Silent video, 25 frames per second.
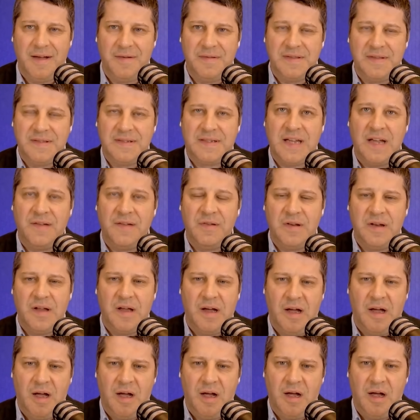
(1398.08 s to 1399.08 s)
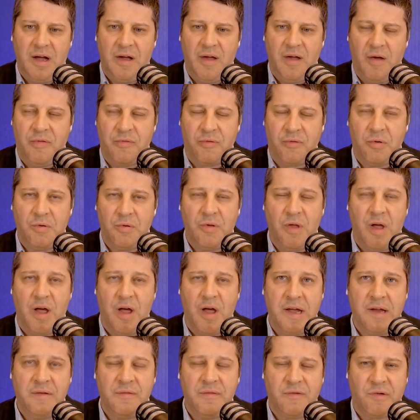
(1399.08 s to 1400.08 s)
David, a through
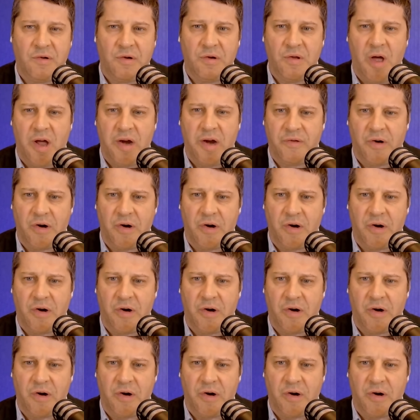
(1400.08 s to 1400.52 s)
line for a lot